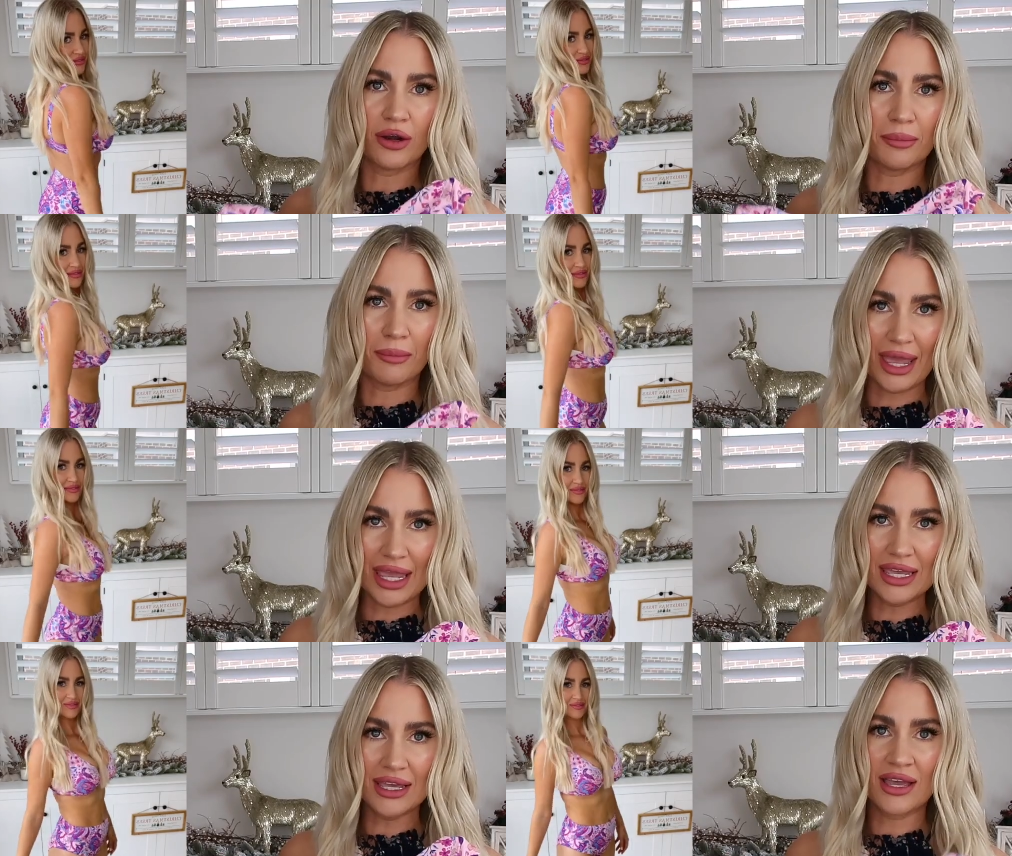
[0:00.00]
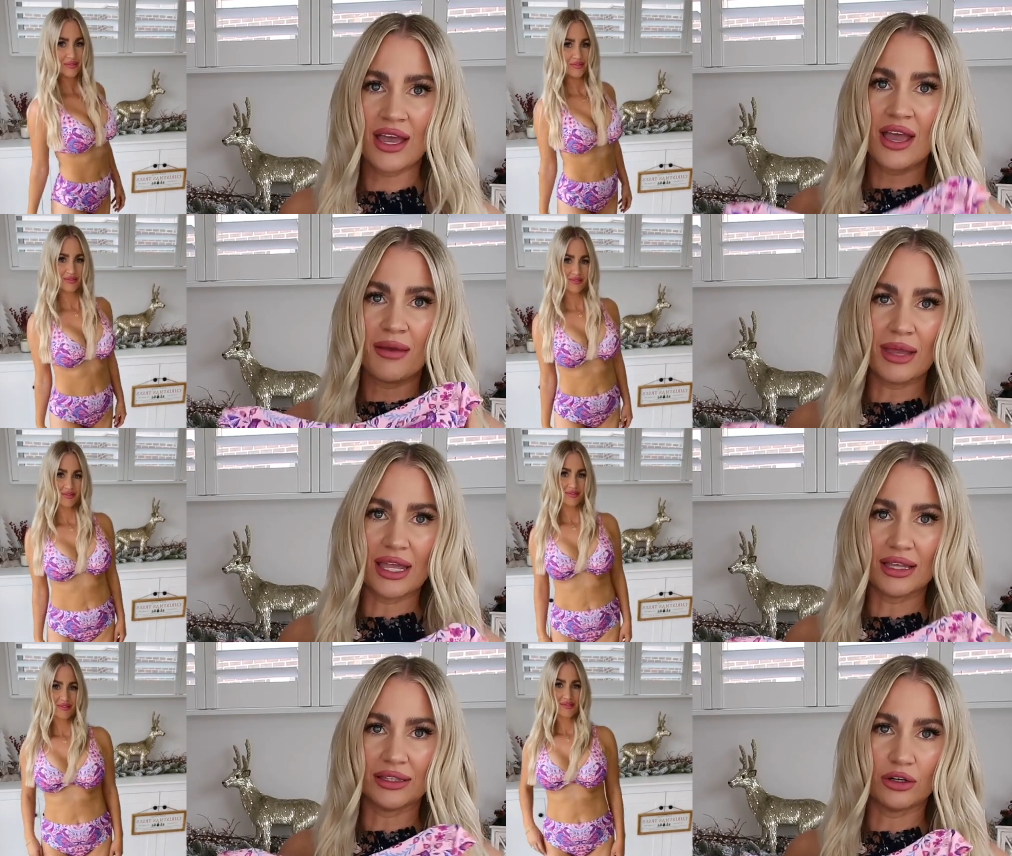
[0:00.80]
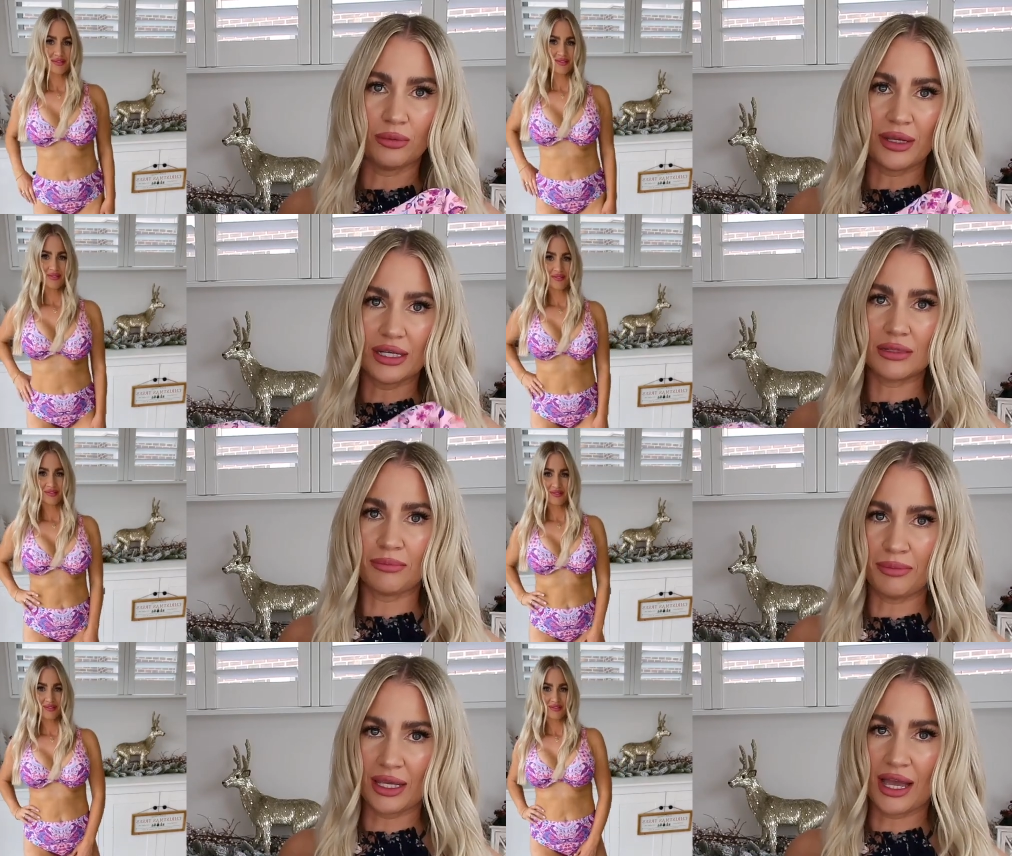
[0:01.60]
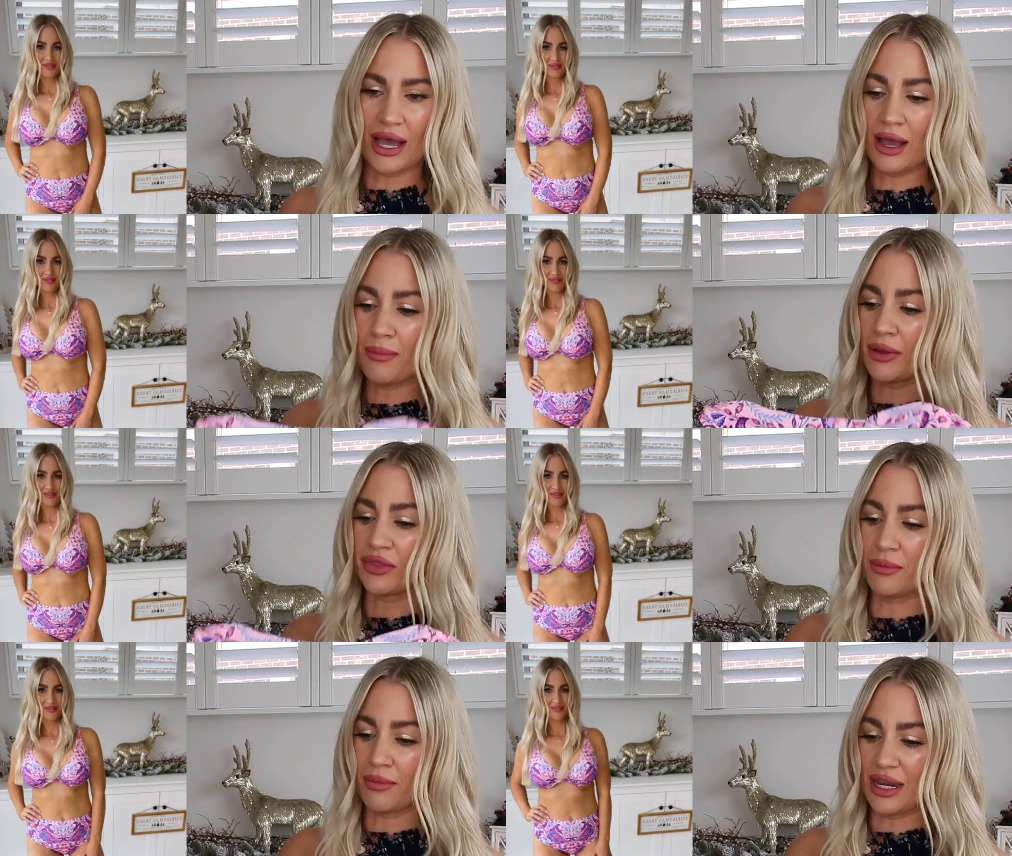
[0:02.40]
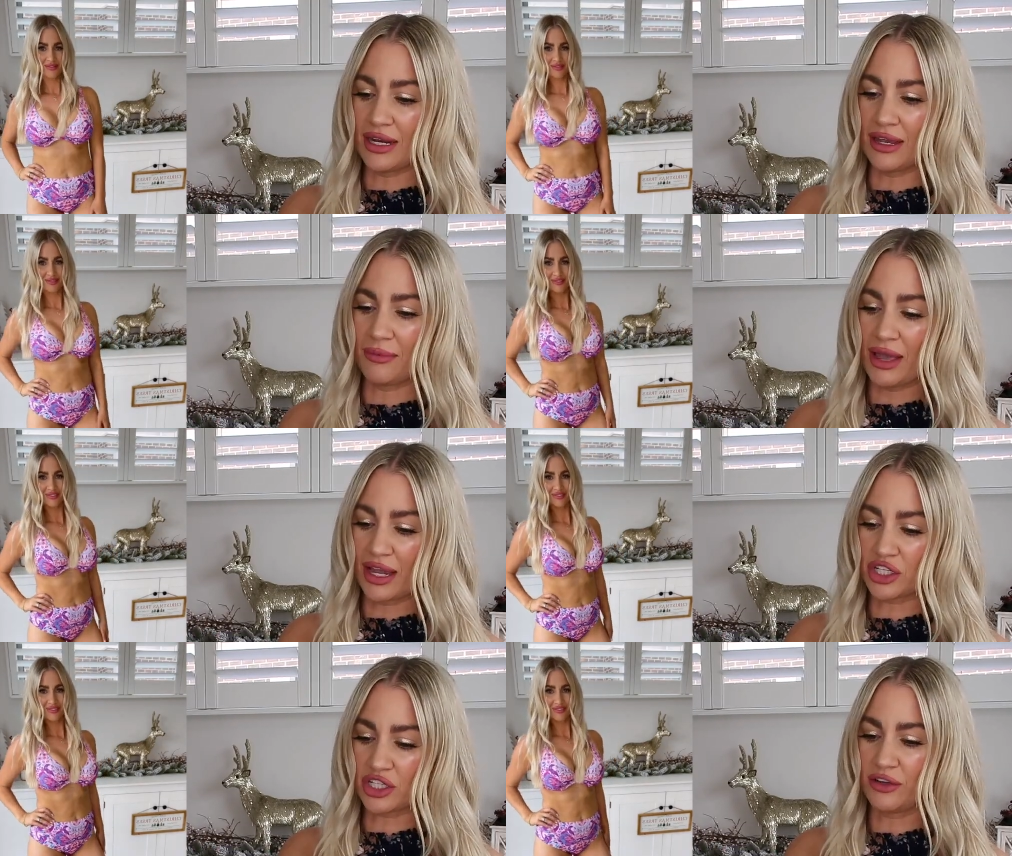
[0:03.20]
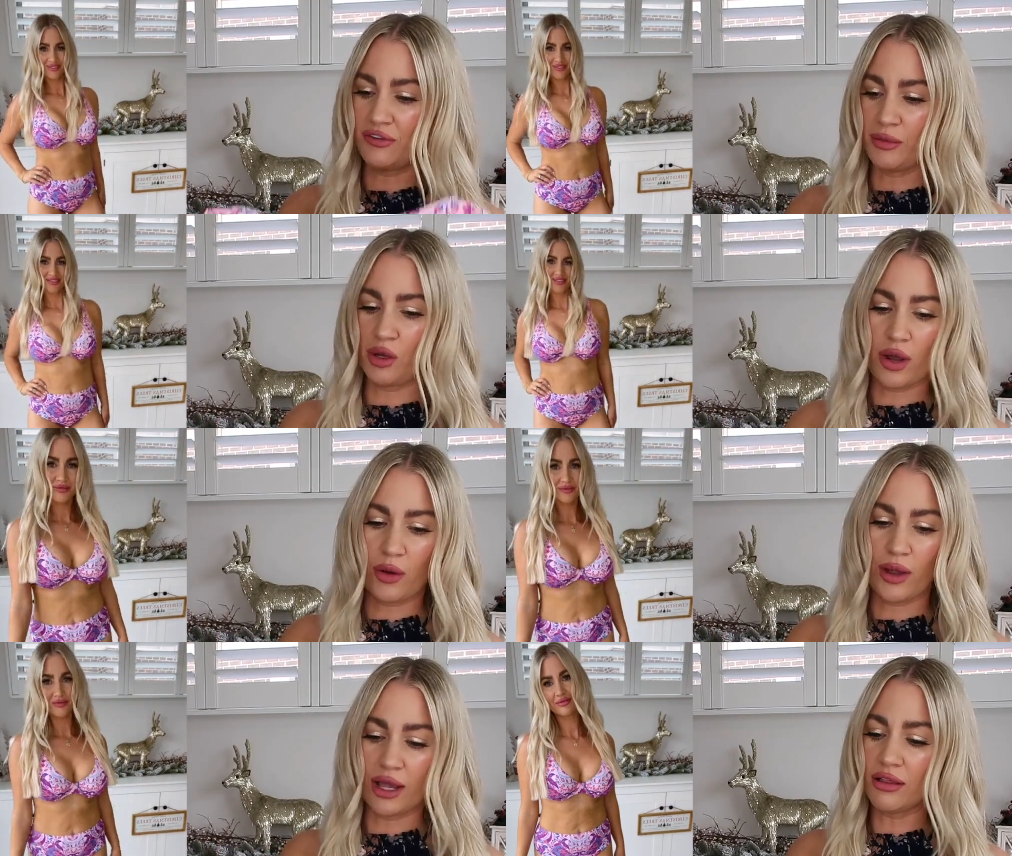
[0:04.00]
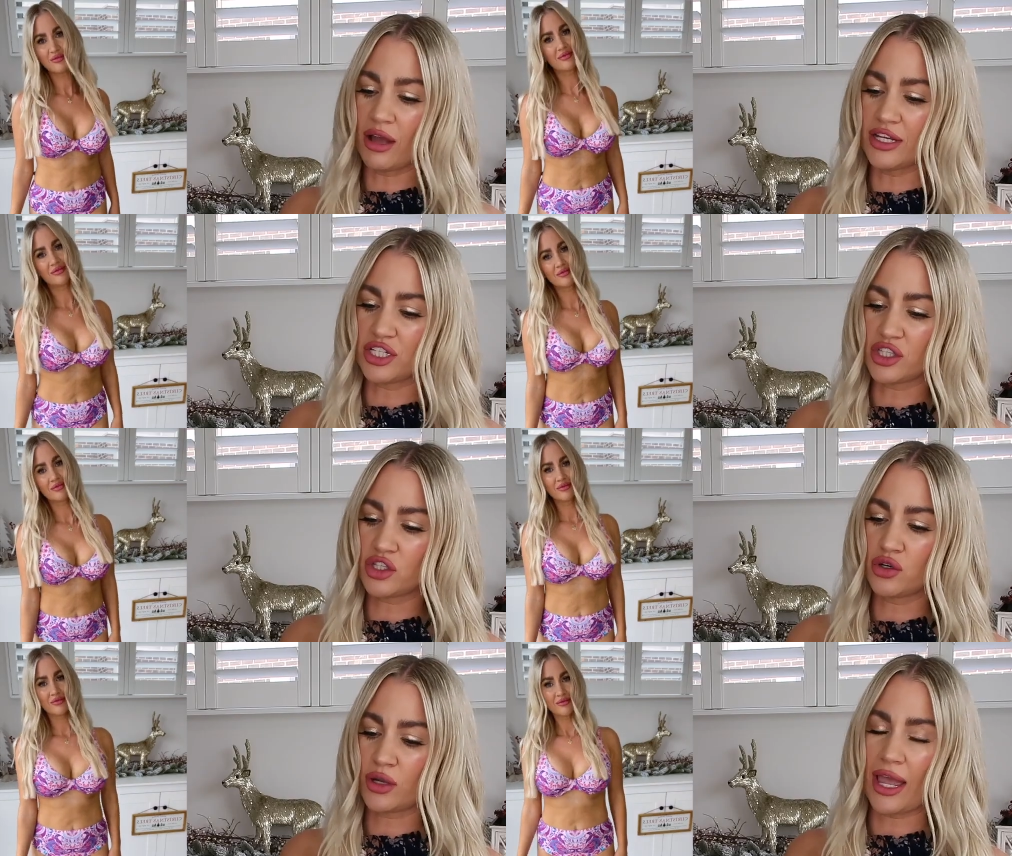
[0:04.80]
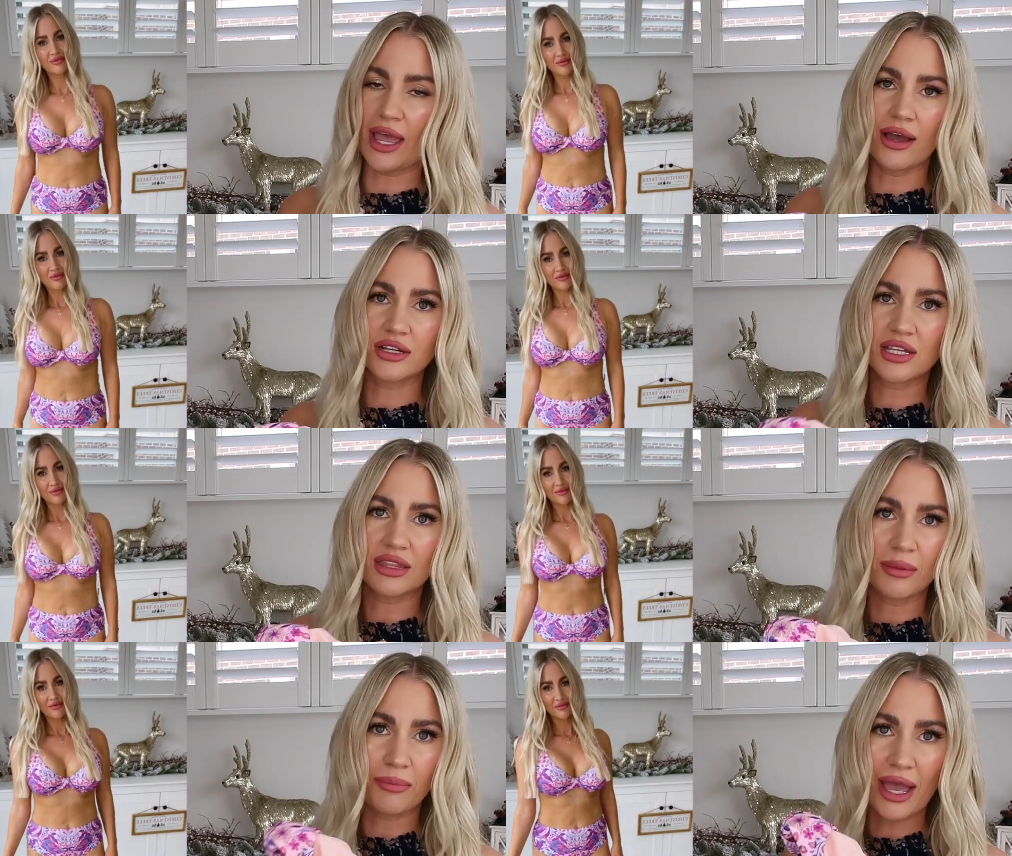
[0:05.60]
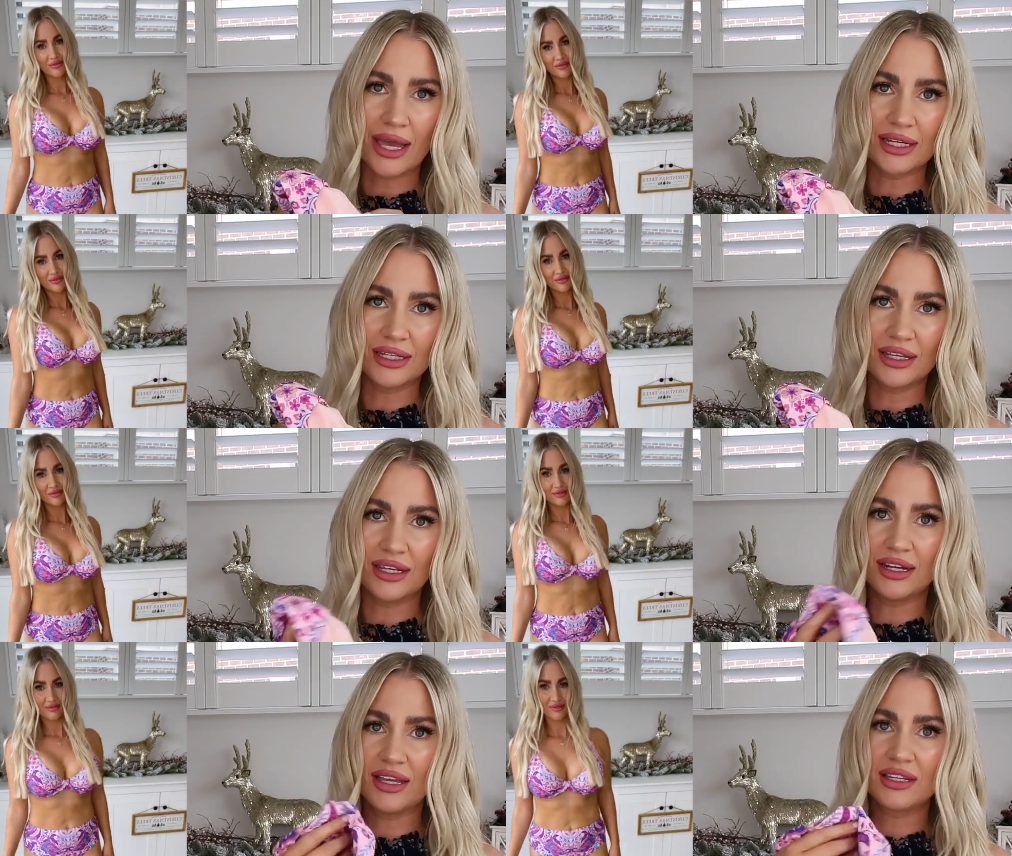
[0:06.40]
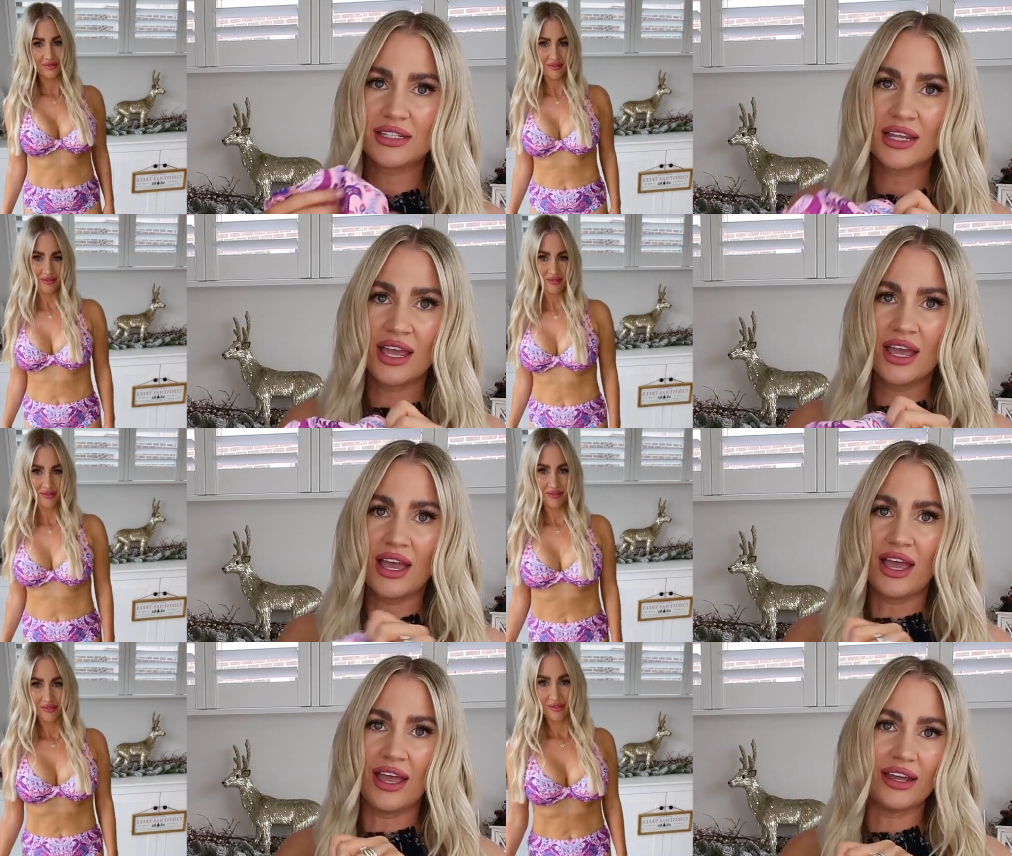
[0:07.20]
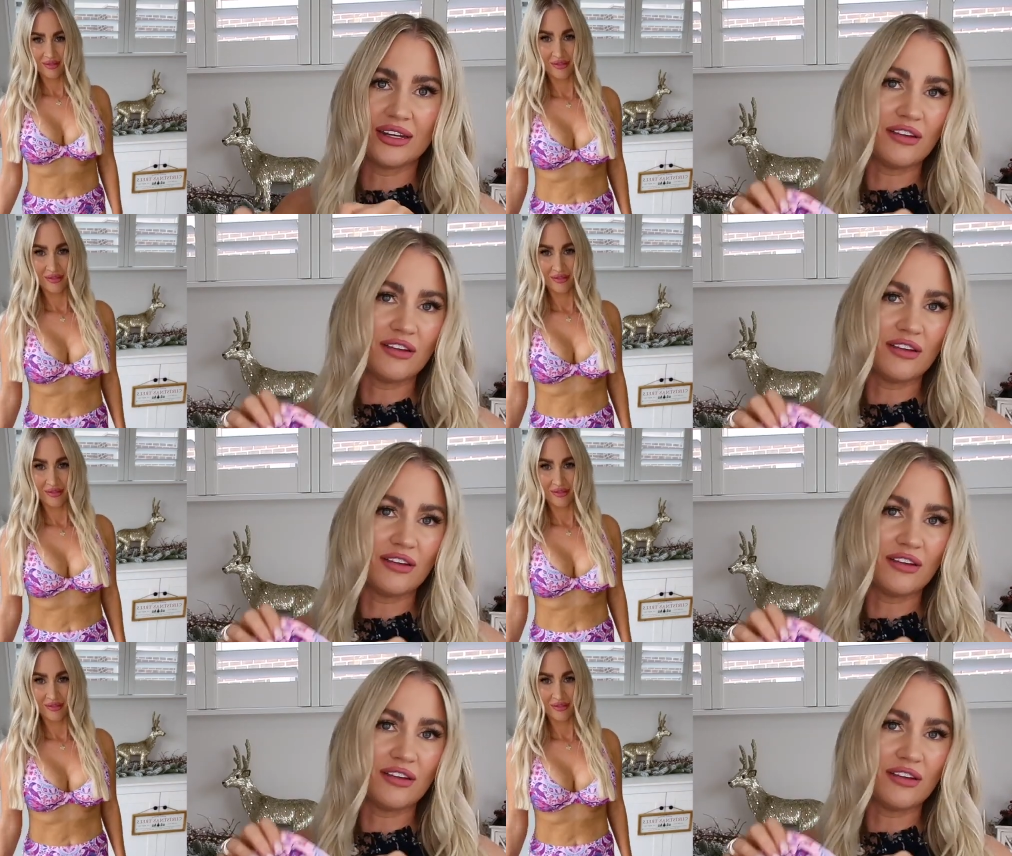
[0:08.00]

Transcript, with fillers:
Speaker 1: on me, being a little bit bigger, but the medium actually fit me quite well. I just took out the padding in it, and